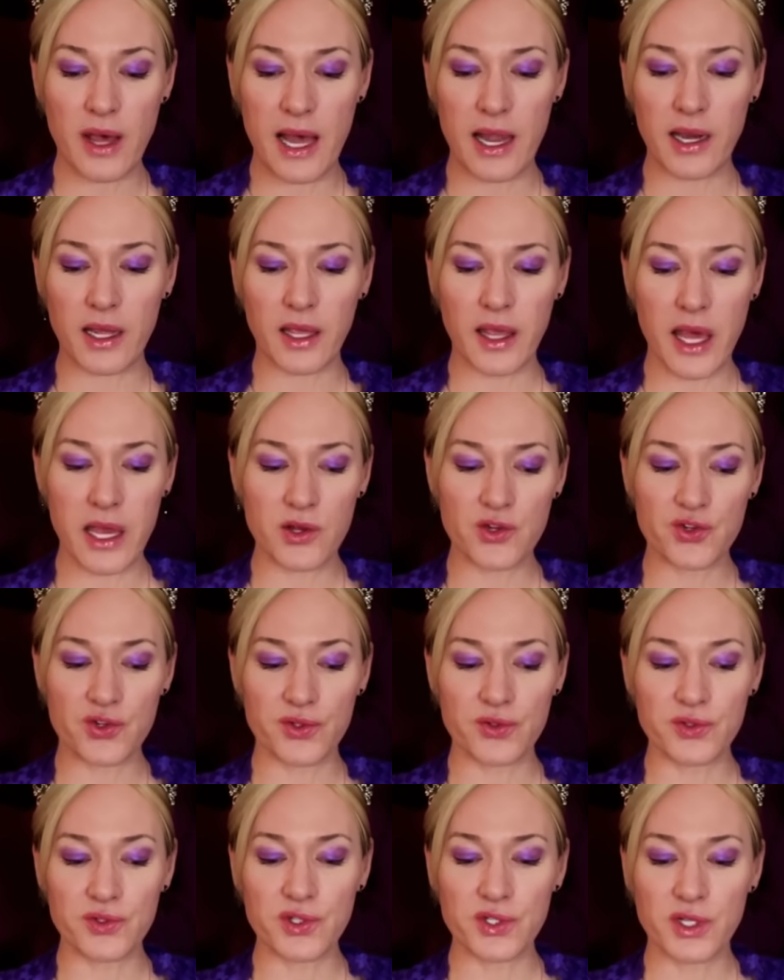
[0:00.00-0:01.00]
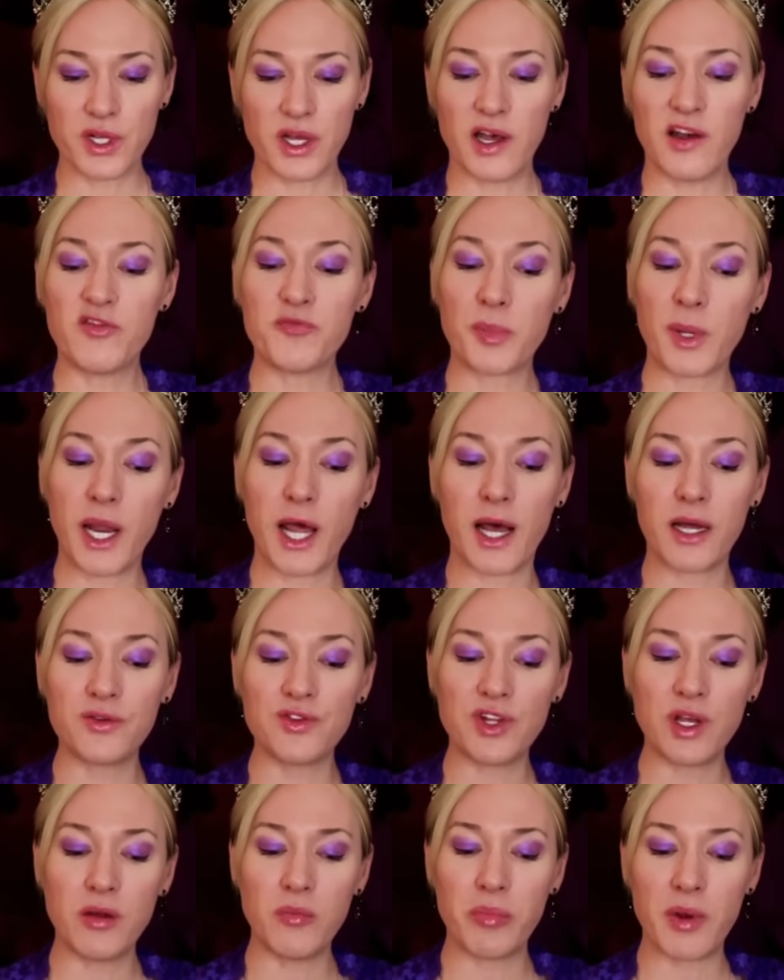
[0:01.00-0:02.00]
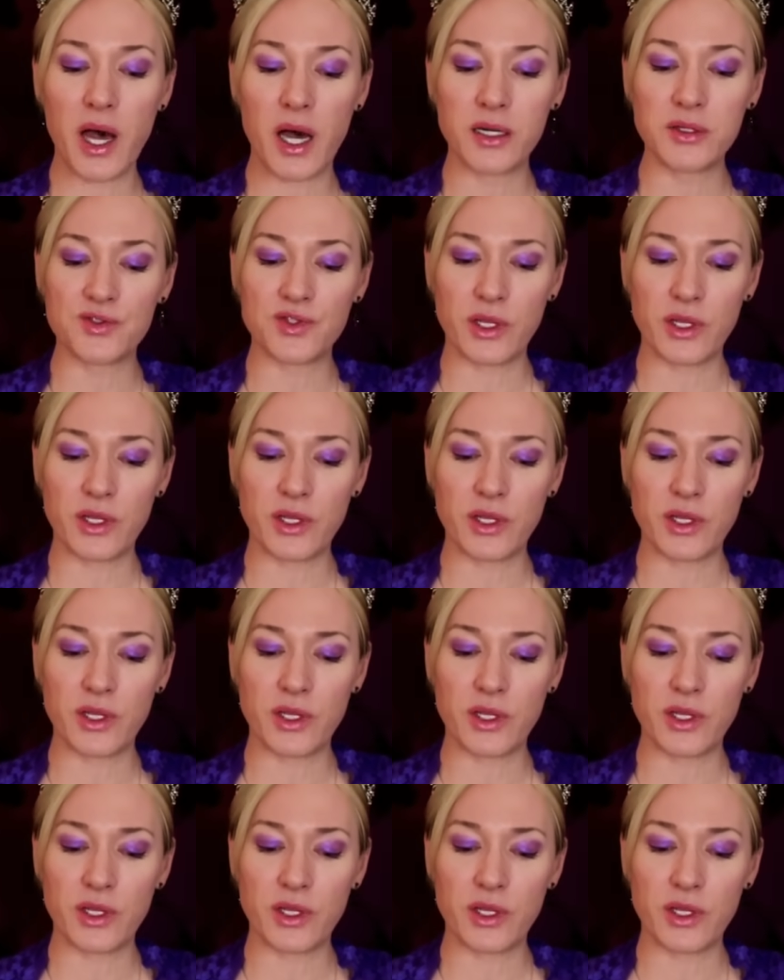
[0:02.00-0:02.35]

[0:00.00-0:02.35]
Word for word: allegations of planting bugs